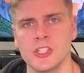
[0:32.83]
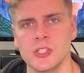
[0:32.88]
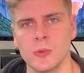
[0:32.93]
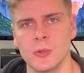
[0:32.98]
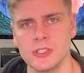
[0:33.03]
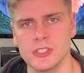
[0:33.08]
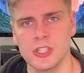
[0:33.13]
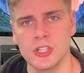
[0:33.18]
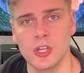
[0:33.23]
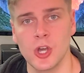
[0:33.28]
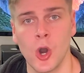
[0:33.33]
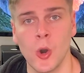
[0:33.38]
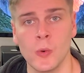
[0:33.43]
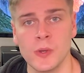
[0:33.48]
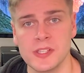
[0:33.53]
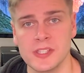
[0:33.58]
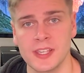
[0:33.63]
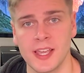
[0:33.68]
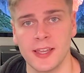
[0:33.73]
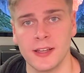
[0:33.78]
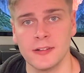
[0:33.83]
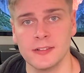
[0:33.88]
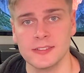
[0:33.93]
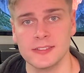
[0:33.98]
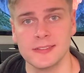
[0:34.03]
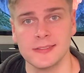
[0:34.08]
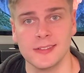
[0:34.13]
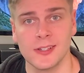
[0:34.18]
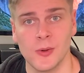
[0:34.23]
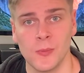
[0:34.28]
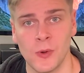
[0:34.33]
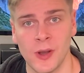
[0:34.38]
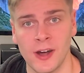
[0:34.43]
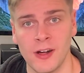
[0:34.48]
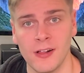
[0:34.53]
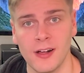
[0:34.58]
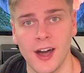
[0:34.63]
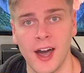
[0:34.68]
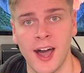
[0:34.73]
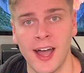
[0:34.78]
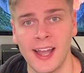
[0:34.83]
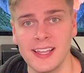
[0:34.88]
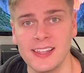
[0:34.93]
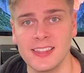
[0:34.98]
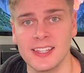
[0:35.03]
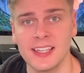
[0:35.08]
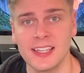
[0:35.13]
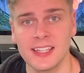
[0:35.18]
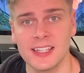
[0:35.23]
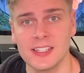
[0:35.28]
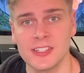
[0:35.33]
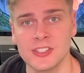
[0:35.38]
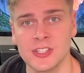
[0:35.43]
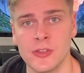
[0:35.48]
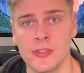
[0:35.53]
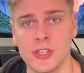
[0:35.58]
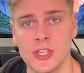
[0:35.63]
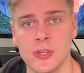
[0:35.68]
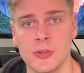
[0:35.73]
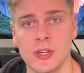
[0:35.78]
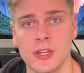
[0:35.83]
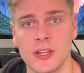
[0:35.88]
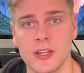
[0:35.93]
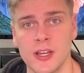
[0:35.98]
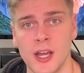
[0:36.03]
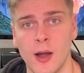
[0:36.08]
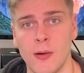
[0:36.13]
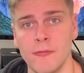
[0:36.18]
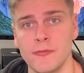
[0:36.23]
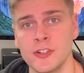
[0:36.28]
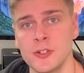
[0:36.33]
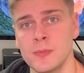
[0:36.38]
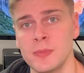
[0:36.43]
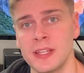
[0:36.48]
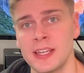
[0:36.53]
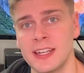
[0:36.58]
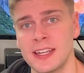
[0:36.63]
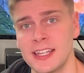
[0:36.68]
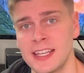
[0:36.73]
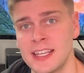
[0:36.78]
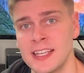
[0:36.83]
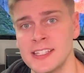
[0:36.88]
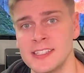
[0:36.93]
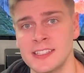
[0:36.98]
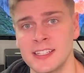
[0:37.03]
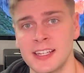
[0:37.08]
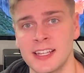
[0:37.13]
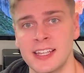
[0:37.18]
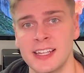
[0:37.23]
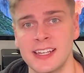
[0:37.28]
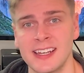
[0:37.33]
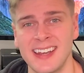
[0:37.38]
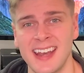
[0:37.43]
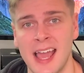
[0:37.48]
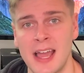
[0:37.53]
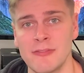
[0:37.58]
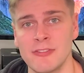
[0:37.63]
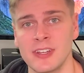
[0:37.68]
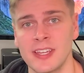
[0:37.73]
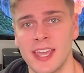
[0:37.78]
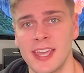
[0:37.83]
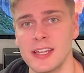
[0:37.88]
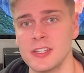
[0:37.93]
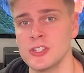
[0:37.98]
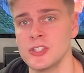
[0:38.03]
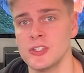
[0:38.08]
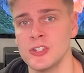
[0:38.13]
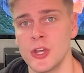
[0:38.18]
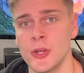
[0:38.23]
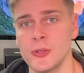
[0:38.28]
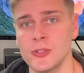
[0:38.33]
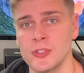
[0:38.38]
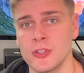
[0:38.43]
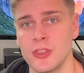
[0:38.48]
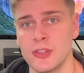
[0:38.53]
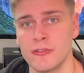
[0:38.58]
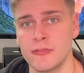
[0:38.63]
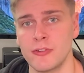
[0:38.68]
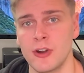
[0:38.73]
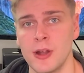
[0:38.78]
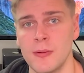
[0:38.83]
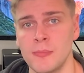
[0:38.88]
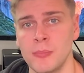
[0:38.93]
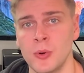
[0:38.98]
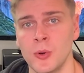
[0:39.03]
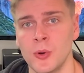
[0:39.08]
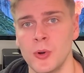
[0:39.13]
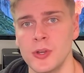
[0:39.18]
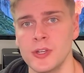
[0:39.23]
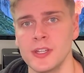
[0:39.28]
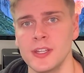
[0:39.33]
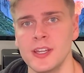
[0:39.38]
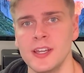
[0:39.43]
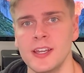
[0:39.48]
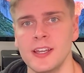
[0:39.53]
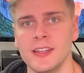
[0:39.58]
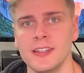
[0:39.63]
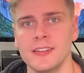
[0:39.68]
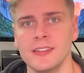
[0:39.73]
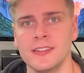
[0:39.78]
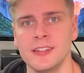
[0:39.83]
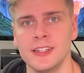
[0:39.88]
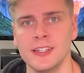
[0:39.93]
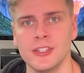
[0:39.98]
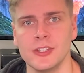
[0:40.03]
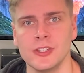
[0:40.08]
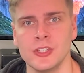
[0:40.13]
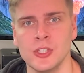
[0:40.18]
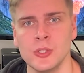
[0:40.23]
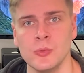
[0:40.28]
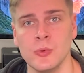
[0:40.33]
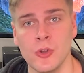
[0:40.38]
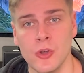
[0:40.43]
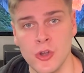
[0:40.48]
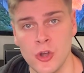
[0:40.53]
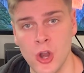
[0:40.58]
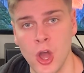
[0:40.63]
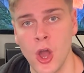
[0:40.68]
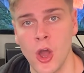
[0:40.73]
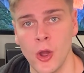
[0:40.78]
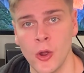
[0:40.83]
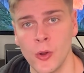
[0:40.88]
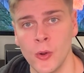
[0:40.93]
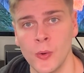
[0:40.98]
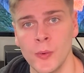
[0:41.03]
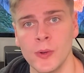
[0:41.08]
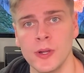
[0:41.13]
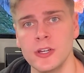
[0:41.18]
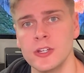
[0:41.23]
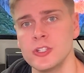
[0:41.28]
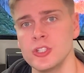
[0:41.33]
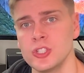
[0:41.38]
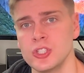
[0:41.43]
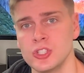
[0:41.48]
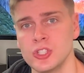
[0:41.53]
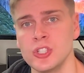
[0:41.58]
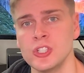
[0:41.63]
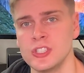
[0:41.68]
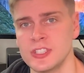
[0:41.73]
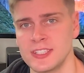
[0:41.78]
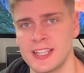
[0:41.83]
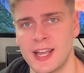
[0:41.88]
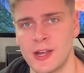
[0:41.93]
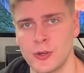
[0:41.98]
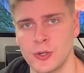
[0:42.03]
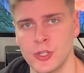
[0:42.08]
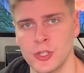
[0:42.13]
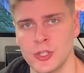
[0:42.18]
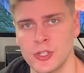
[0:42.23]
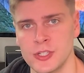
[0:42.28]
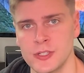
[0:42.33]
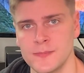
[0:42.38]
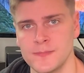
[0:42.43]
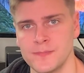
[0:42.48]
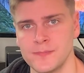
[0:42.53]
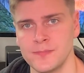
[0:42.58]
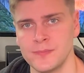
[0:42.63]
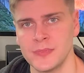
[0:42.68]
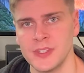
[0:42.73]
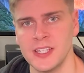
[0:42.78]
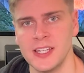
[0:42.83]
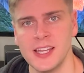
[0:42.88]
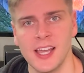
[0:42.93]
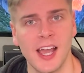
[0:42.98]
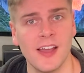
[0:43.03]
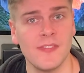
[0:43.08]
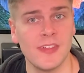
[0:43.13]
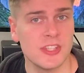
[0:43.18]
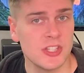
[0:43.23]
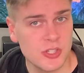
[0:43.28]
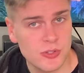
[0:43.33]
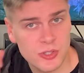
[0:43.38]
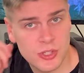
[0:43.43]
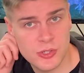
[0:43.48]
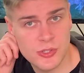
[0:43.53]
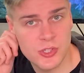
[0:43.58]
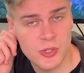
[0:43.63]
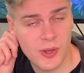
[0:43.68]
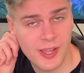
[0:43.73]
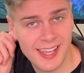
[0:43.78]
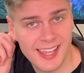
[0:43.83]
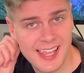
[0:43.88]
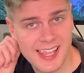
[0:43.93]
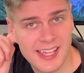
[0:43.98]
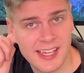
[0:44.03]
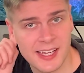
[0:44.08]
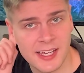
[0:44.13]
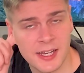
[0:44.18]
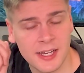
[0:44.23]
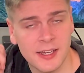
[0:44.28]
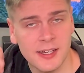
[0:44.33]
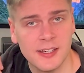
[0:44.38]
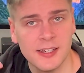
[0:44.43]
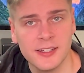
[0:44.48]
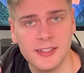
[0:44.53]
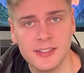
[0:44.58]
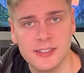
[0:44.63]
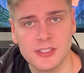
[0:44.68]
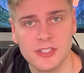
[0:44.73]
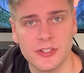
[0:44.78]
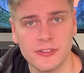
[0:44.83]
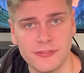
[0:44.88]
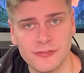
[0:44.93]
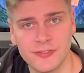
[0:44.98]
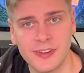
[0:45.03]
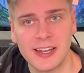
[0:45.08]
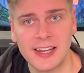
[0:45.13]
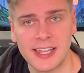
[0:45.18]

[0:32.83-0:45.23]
So what's the goal with scales? Well, I think it's so that you can comfortably and easily navigate to notes on the fretboard that you know should sound good. And then you use your ear to fill